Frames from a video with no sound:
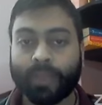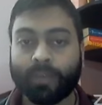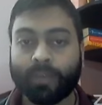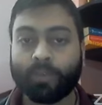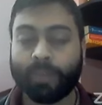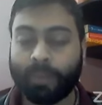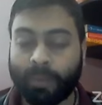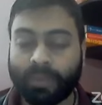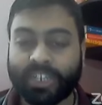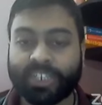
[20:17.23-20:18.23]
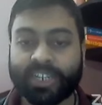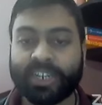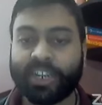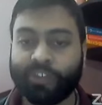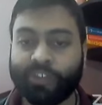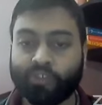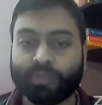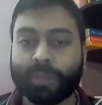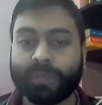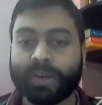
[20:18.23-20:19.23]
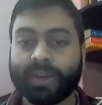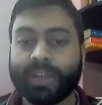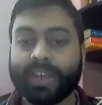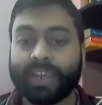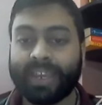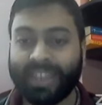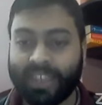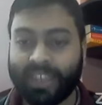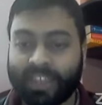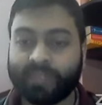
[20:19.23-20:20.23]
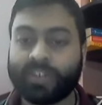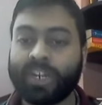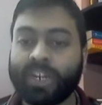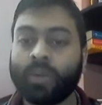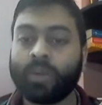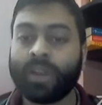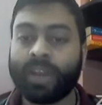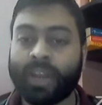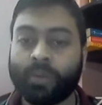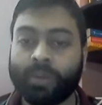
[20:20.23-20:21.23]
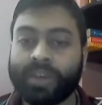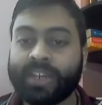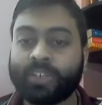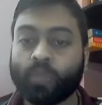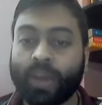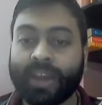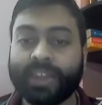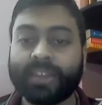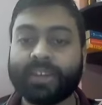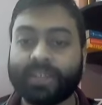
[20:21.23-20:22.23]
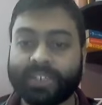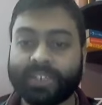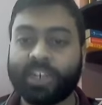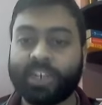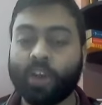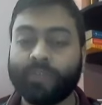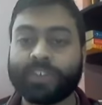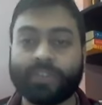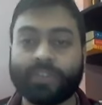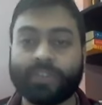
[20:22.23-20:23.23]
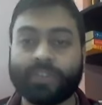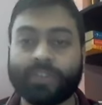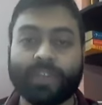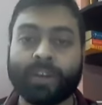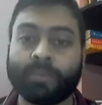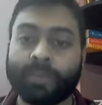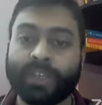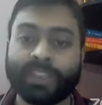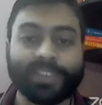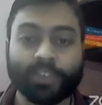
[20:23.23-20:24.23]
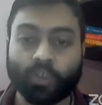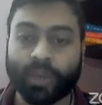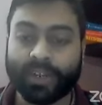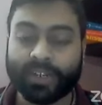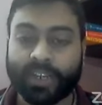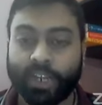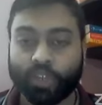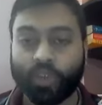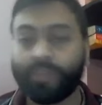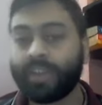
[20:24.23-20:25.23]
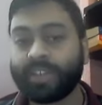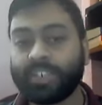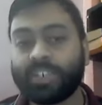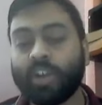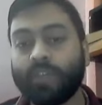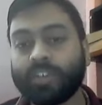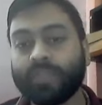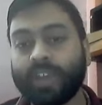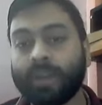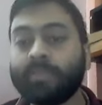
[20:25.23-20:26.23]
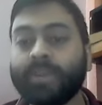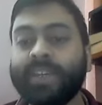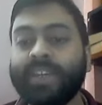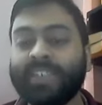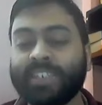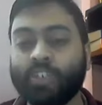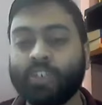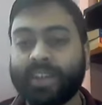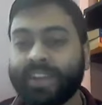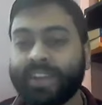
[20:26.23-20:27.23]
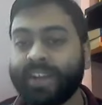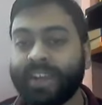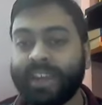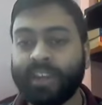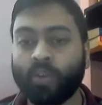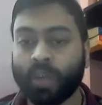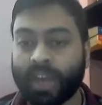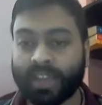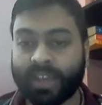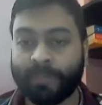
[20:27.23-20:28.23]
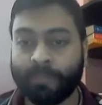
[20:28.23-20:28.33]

would be published in a newspaper in the vernacular language where the registered office of the company is situated. So if the registered office of the company is situated in Kolkata,